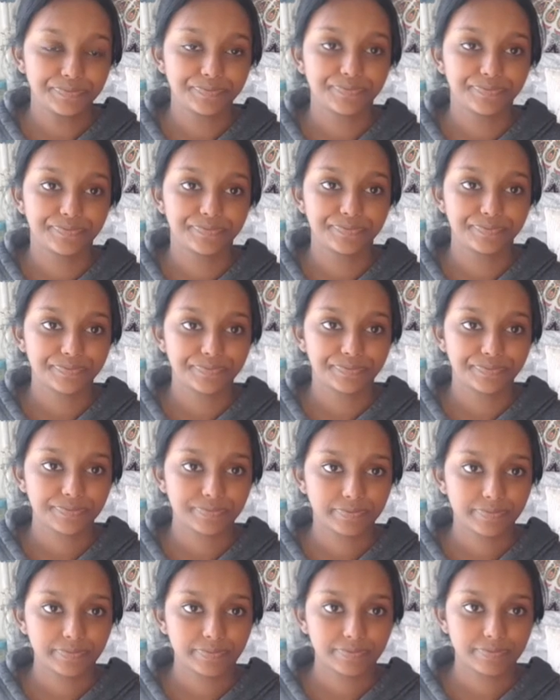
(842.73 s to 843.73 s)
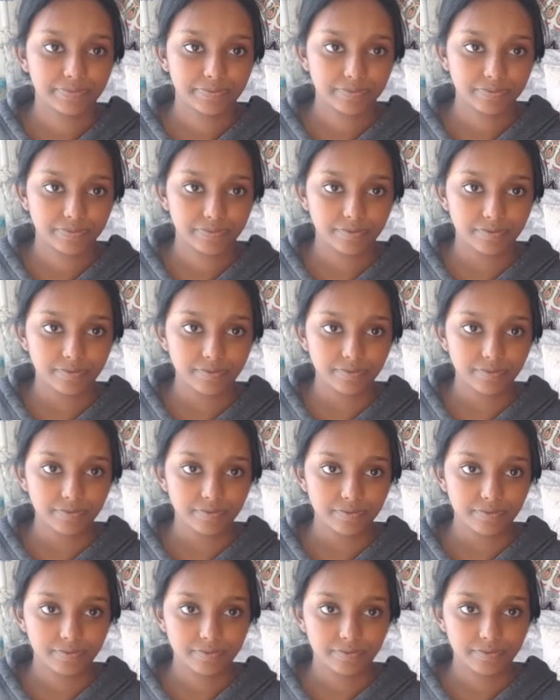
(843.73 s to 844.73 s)

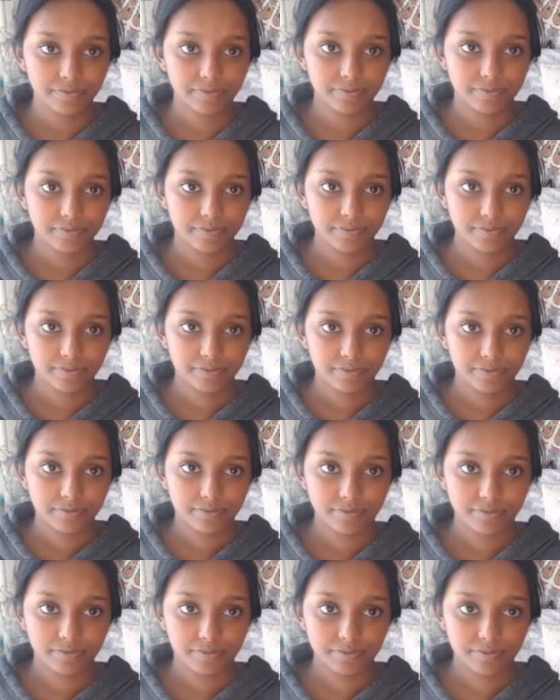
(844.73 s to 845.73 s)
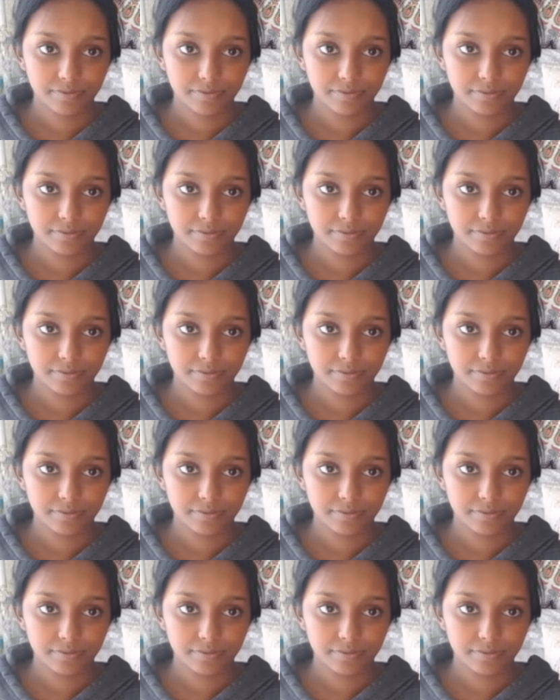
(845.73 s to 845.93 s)
No words are spoken by the person on screen.